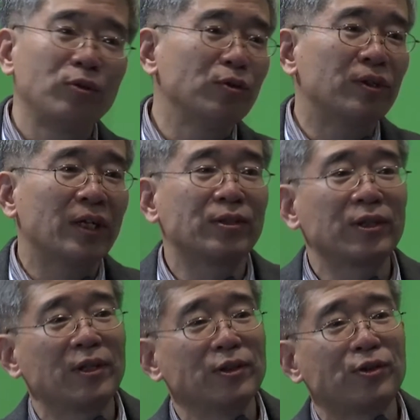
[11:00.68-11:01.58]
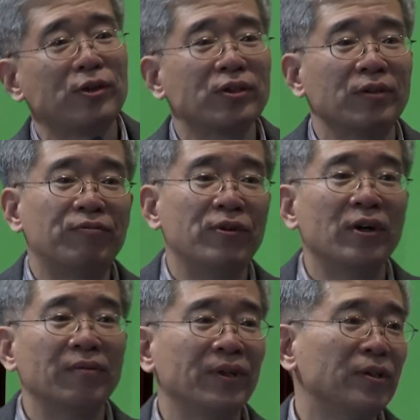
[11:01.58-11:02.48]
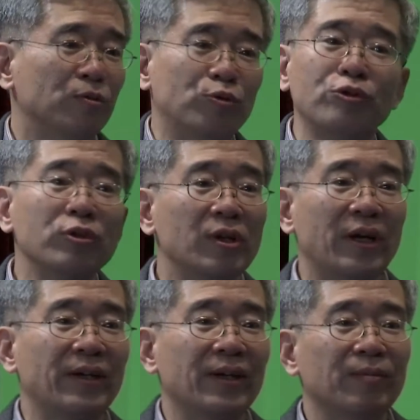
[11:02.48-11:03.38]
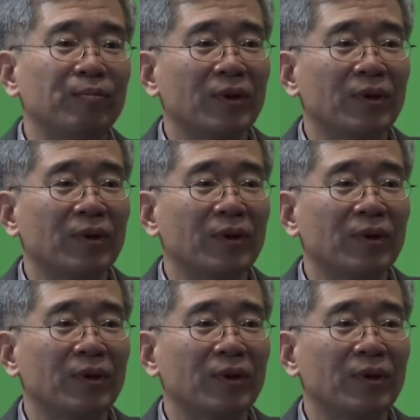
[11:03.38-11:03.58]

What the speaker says: you would like to construct a farm in a rural area.